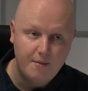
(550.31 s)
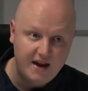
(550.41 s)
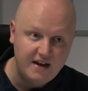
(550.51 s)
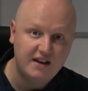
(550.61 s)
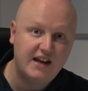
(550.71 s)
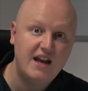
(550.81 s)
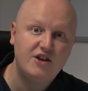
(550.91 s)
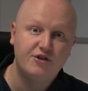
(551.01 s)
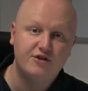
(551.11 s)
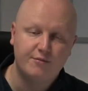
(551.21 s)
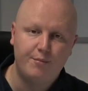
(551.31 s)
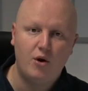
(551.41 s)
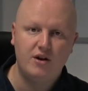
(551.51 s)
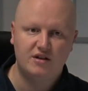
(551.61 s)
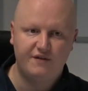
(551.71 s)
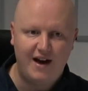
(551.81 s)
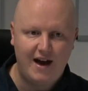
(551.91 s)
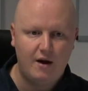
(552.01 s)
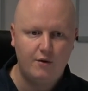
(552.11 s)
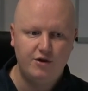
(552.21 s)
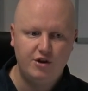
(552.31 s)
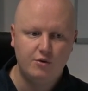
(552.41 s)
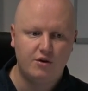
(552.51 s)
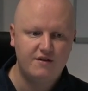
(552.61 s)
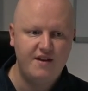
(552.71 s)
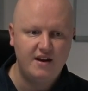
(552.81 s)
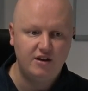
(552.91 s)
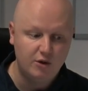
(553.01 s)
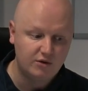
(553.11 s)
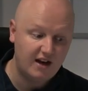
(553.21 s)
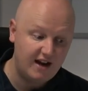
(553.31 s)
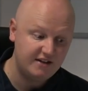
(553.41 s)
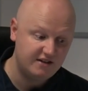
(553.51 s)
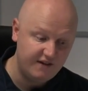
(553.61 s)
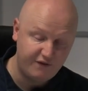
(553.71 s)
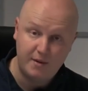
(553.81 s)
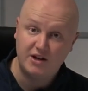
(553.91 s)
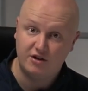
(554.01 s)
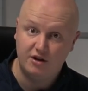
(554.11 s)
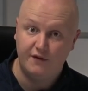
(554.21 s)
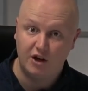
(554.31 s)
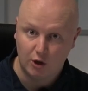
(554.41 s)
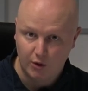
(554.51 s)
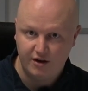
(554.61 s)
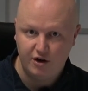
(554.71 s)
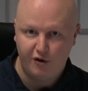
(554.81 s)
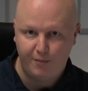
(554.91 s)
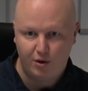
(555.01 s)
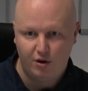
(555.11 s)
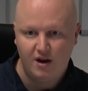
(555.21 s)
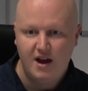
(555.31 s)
indication and some pointers of how you can then utilize the information that you've included in your report